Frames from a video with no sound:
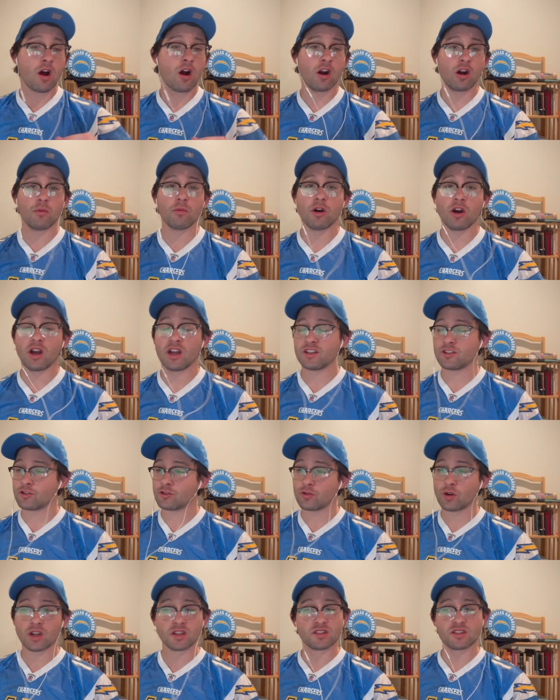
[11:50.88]
Harbaugh. I
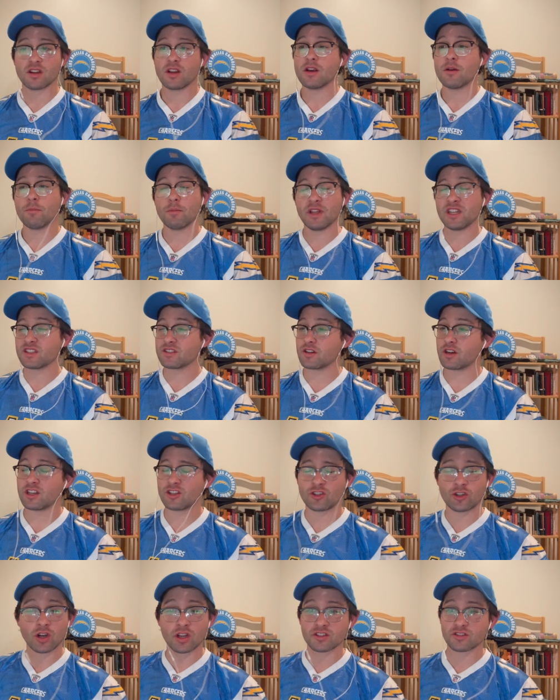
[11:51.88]
trust Minter. I
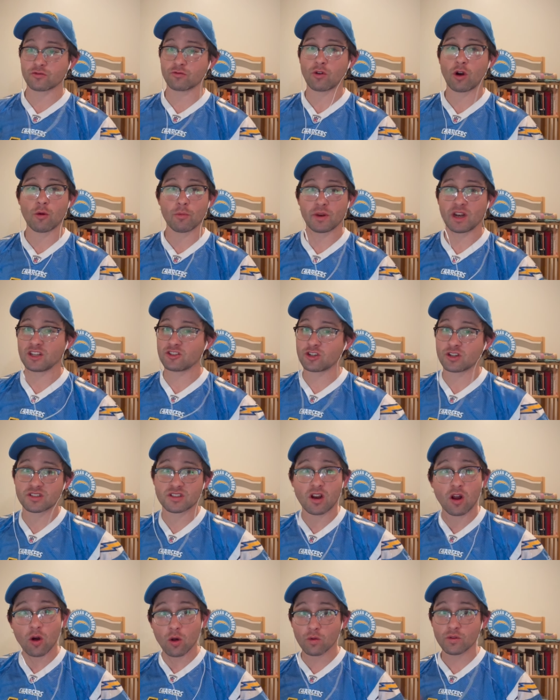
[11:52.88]
trust Roman. I
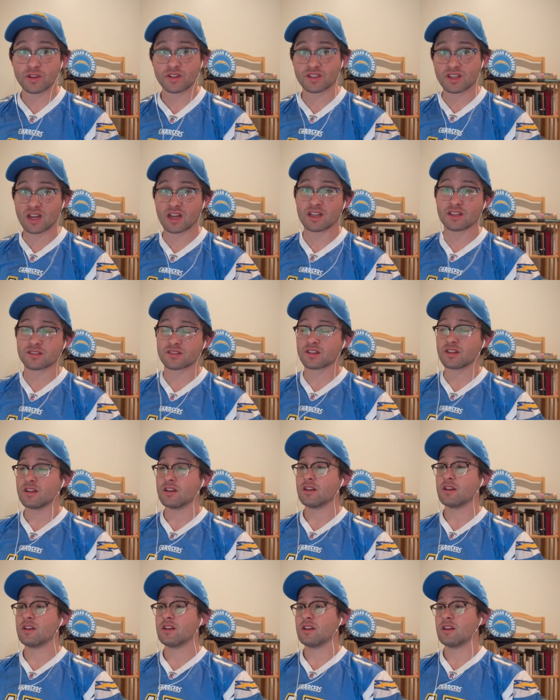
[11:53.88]
trust all these guys.
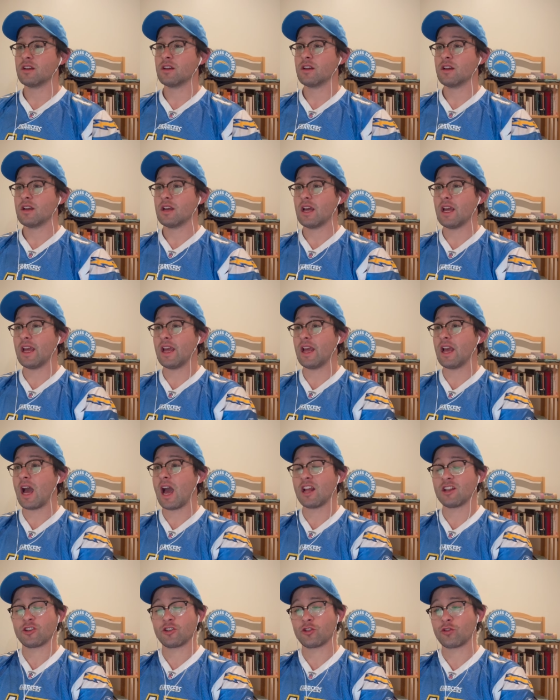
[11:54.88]

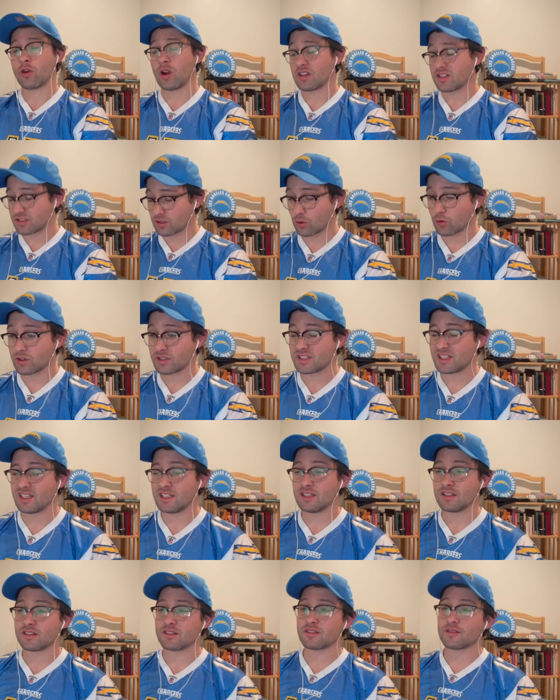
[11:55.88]
I trust
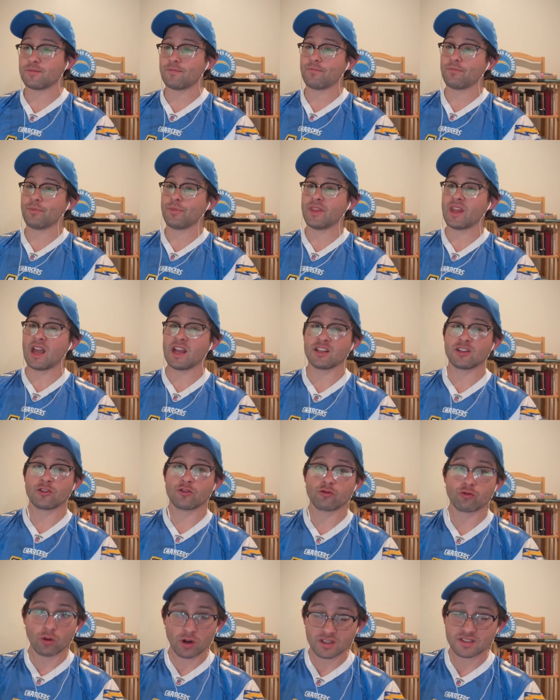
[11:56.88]
Ortiz. I
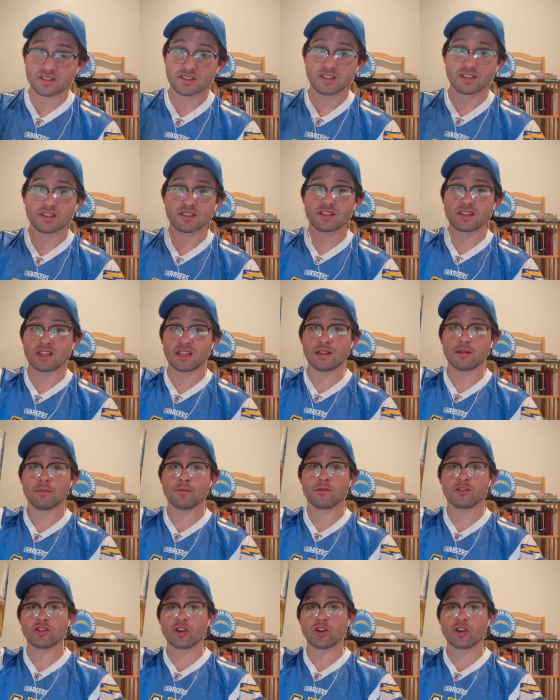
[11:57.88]
trust this team.